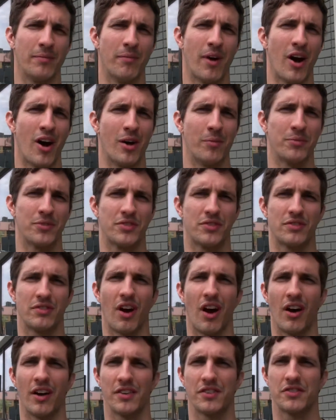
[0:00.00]
moms,
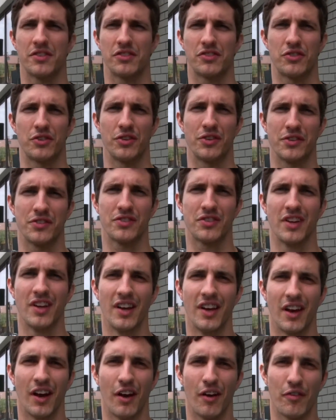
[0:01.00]
aunts, sisters
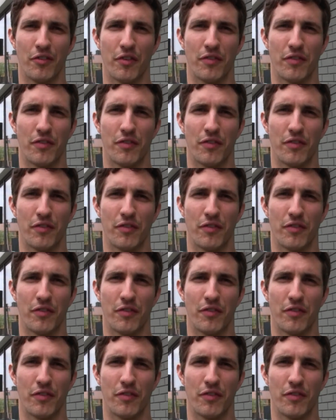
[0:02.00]
of